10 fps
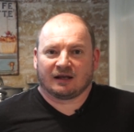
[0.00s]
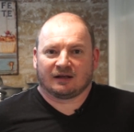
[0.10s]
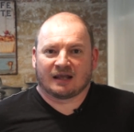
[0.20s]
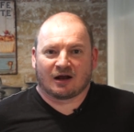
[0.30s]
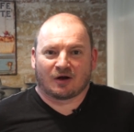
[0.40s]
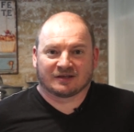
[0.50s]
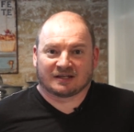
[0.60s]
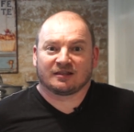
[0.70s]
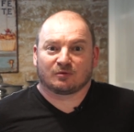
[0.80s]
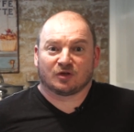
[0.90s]
Now, I
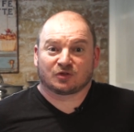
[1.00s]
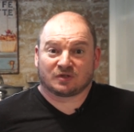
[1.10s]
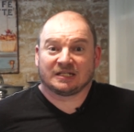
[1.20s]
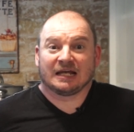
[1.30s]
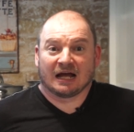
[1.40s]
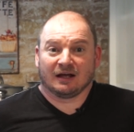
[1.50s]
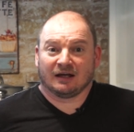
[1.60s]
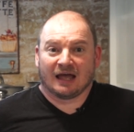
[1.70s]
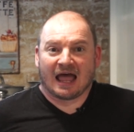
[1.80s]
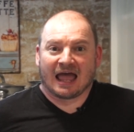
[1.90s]
say the word tortilla,
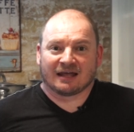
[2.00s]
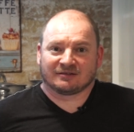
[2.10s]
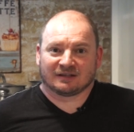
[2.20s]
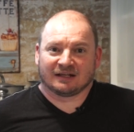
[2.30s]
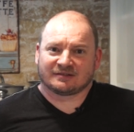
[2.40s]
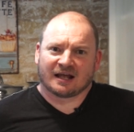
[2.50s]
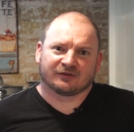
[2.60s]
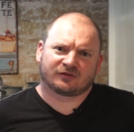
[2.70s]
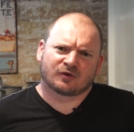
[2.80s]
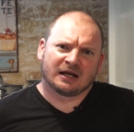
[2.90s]
and it
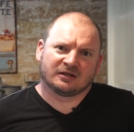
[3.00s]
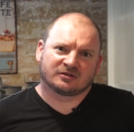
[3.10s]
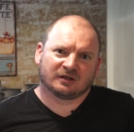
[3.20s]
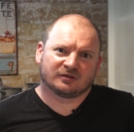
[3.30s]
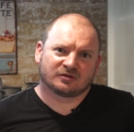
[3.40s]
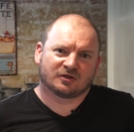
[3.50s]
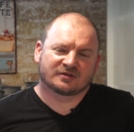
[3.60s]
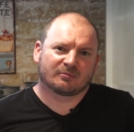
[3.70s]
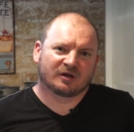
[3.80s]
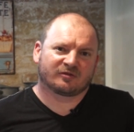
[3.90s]
sounds strange to
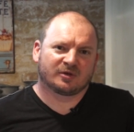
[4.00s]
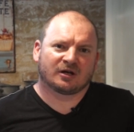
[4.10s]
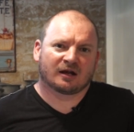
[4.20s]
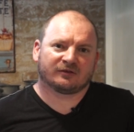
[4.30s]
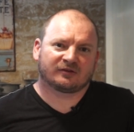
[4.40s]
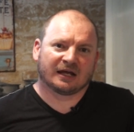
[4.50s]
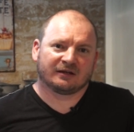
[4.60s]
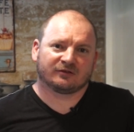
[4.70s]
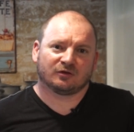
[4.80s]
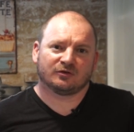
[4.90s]
somebody from the United
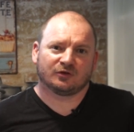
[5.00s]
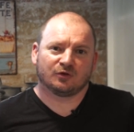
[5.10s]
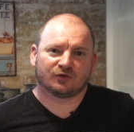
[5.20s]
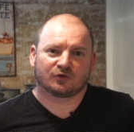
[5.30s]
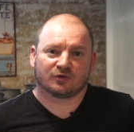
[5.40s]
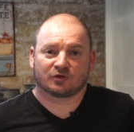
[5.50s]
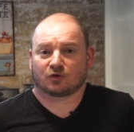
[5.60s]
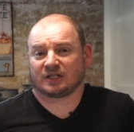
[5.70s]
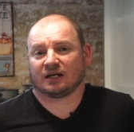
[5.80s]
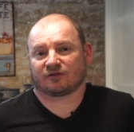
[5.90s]
States who's used to the
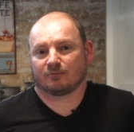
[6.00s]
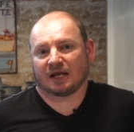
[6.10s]
tortilla from